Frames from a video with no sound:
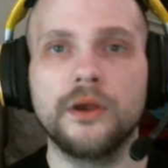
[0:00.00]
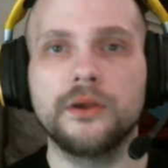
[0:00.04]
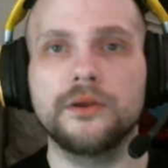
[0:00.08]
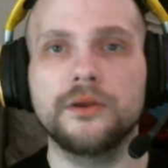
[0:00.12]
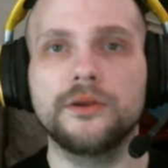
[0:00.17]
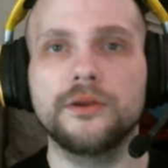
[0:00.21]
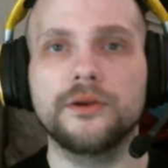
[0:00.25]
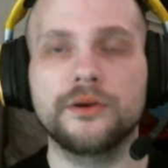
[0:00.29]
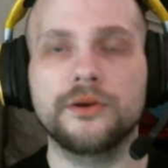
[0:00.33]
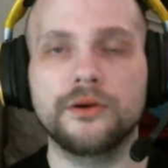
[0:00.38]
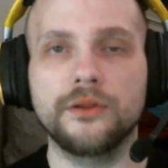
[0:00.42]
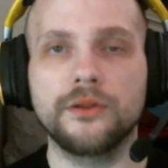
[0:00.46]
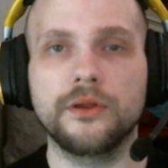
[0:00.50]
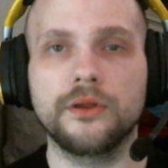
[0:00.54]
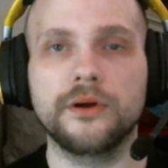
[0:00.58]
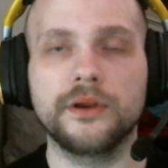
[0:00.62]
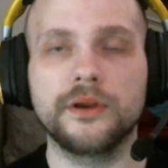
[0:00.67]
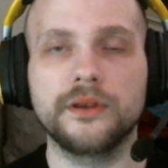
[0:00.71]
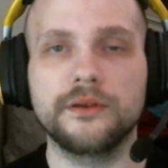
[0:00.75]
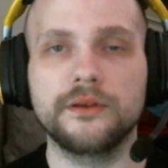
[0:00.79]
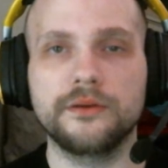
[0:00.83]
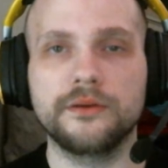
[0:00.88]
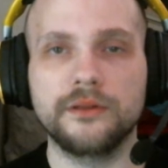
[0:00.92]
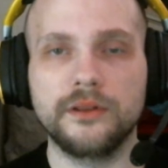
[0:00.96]
you're
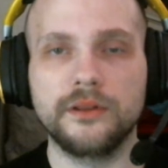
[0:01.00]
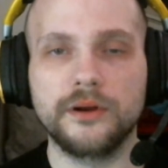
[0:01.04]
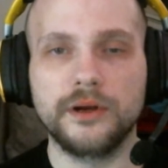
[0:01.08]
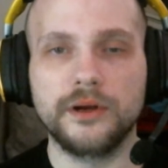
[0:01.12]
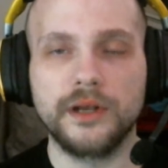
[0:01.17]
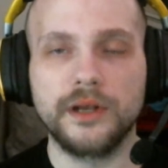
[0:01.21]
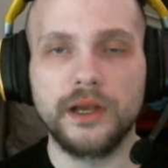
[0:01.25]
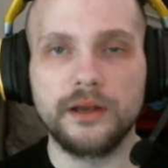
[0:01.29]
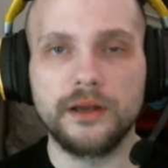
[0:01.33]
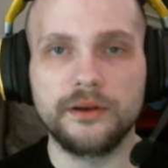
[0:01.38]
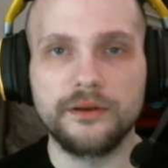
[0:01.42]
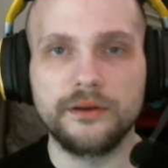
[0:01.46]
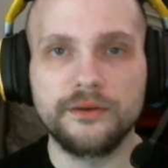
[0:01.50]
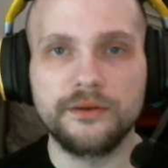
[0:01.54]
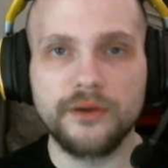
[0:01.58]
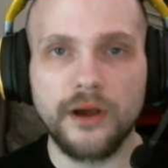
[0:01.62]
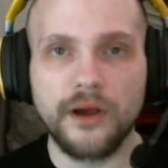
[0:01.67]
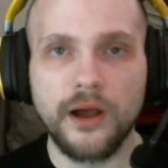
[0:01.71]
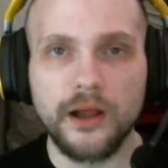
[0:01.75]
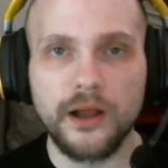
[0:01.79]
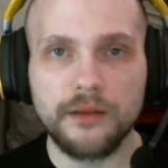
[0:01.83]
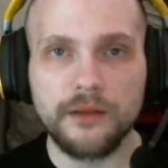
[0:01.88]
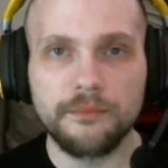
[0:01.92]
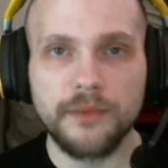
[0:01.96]
going to learn how to
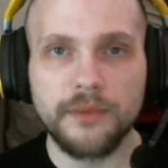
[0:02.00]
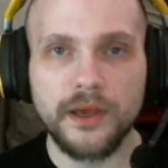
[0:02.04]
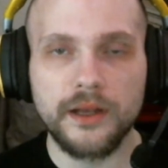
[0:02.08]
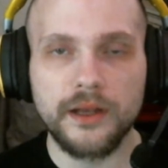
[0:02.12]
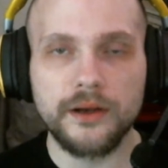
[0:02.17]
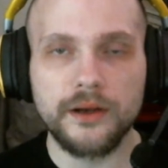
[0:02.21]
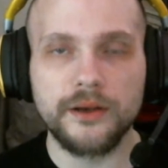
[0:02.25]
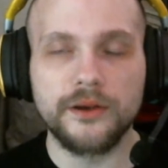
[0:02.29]
talk better,